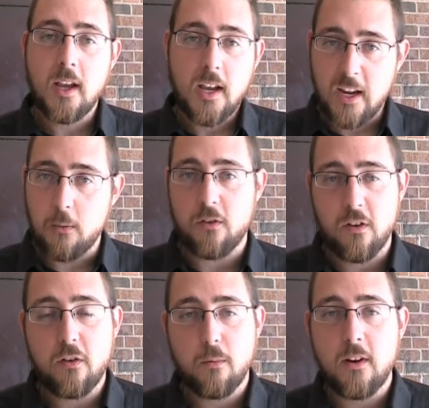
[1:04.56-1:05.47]
He was
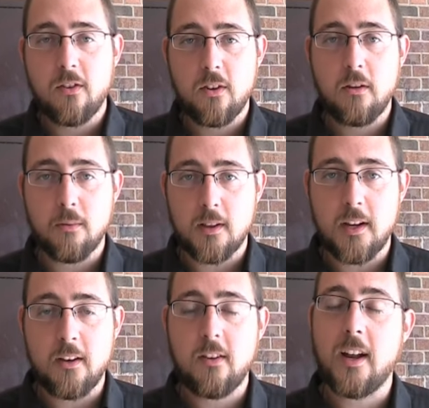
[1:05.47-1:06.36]
just recently
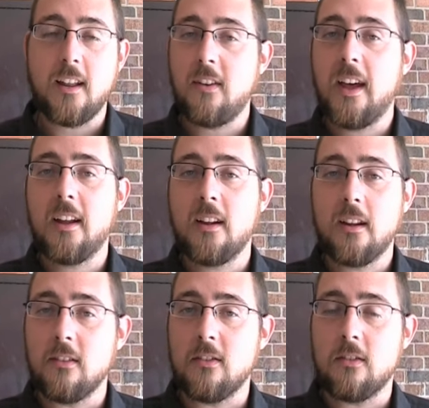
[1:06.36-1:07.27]
released and
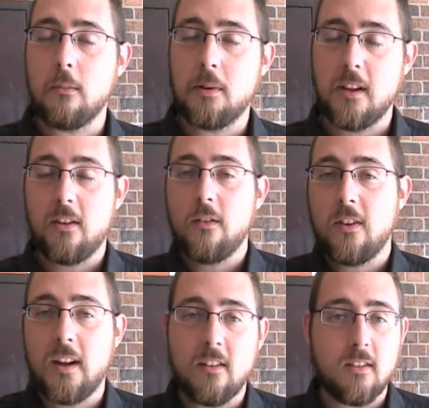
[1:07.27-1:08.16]
has police have
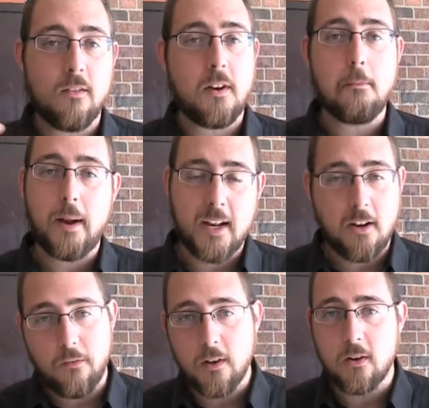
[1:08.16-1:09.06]
said, has lived in many
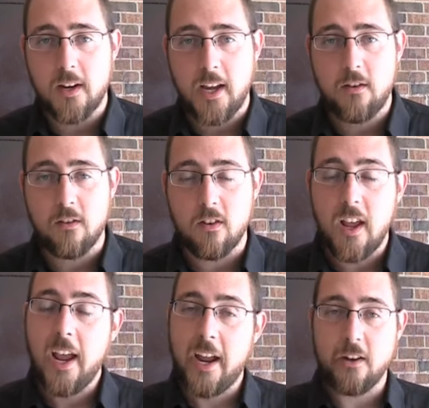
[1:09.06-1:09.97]
different locations,
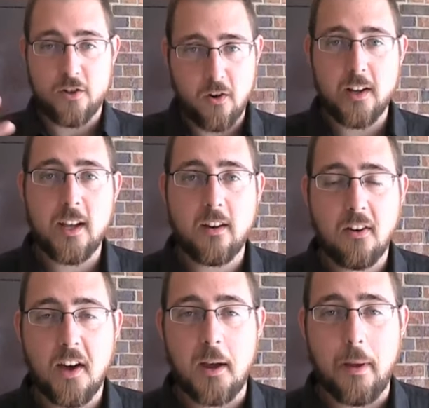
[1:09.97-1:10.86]
and during that
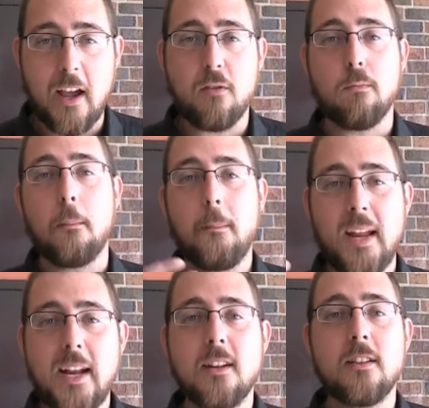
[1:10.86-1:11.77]
time has
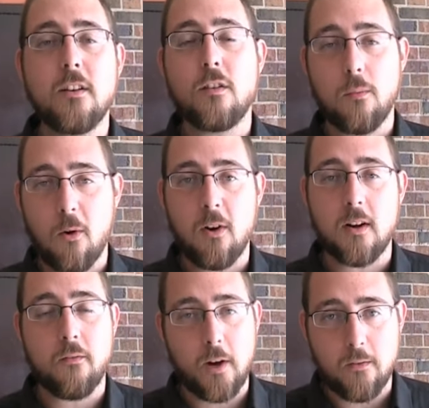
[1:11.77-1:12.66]
repeatedly sworn
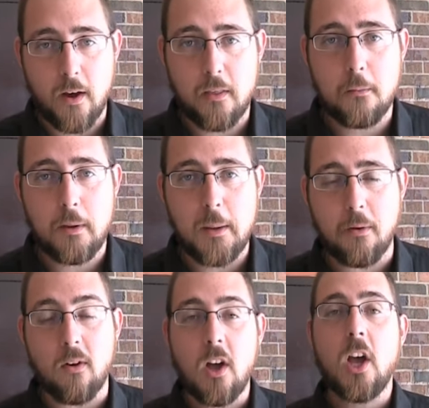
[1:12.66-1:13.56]
in front of other
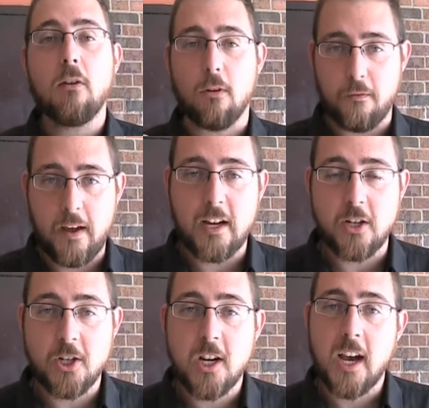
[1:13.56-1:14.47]
people
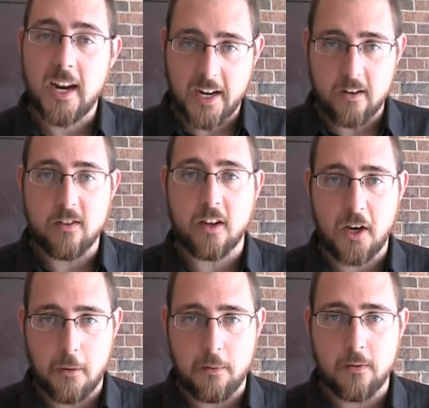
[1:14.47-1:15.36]
revenge against the
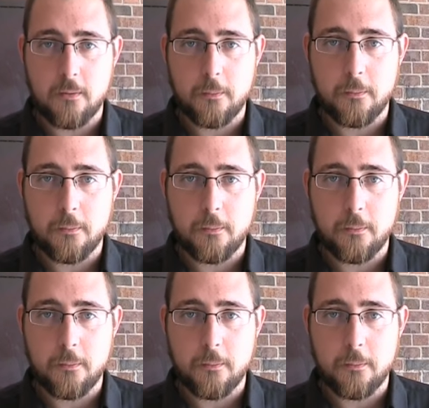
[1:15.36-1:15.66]
couple.